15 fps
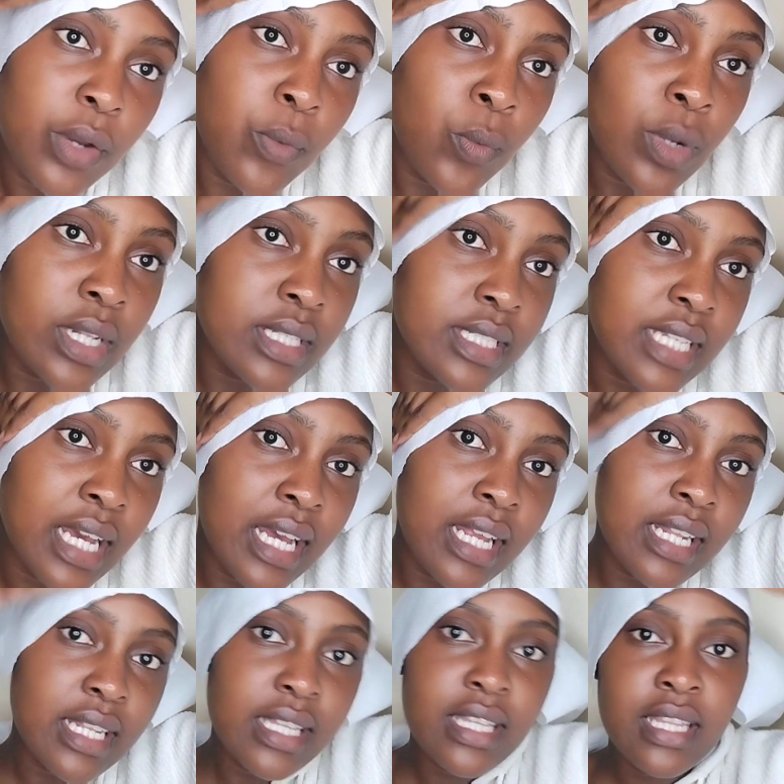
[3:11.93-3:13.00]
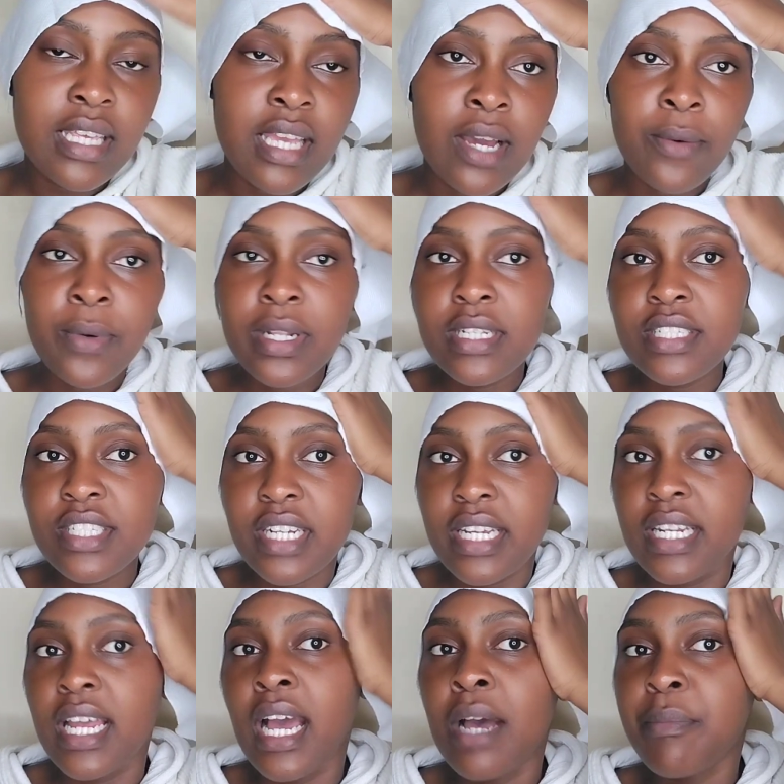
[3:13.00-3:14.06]
well done, they are well
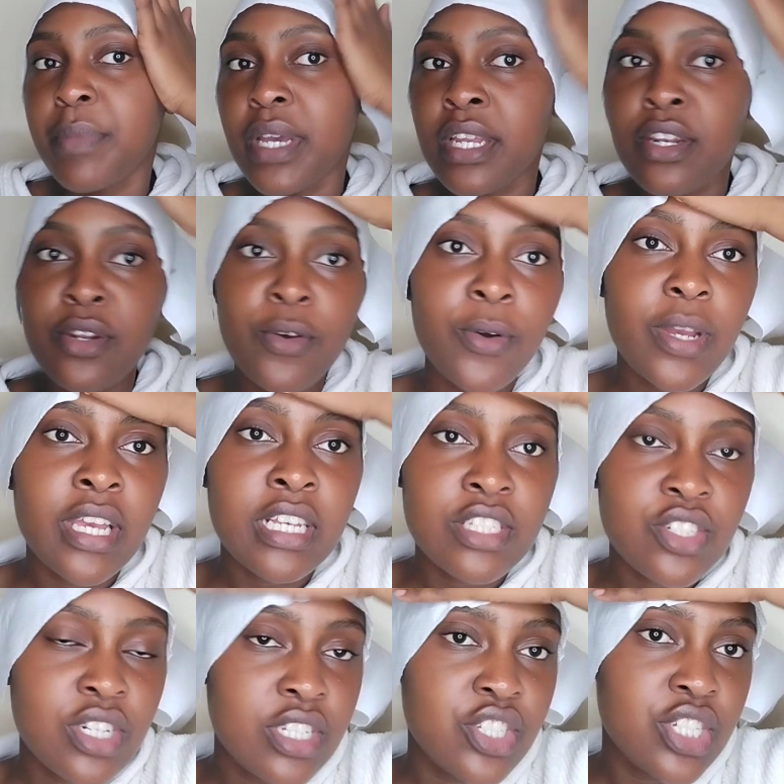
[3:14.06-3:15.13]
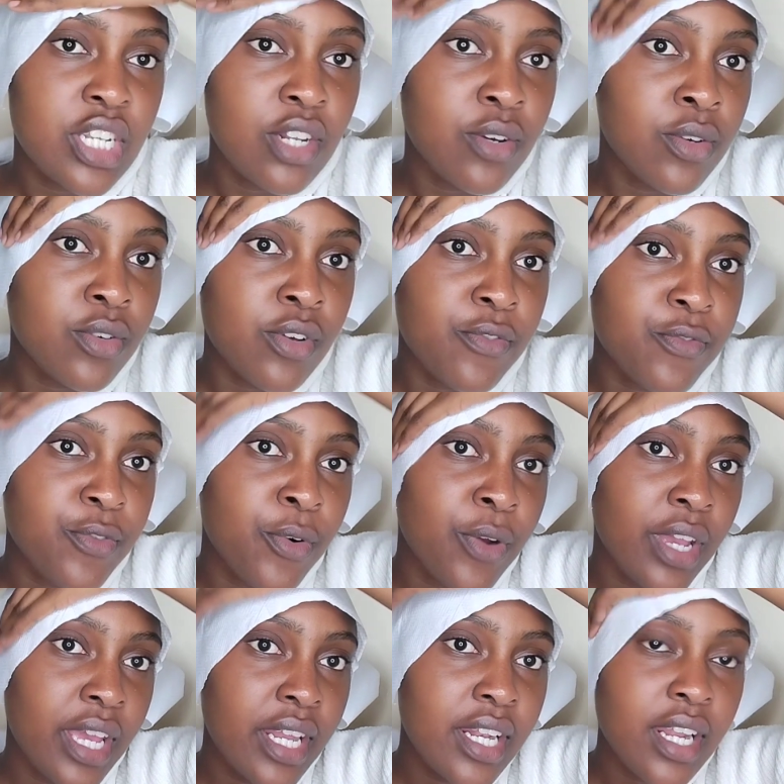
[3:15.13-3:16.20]
dried up, and no extra gel on your
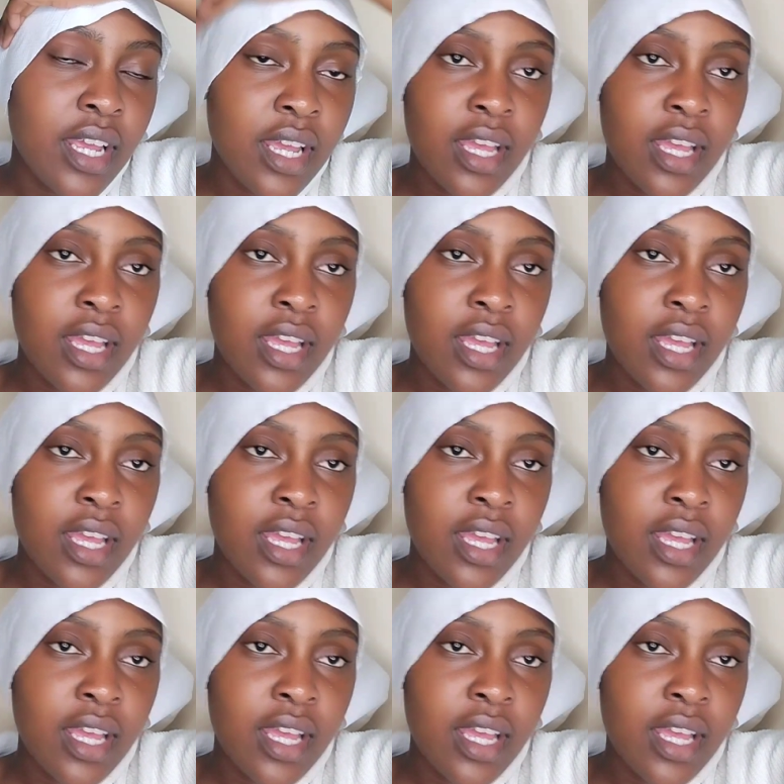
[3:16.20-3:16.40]
forehead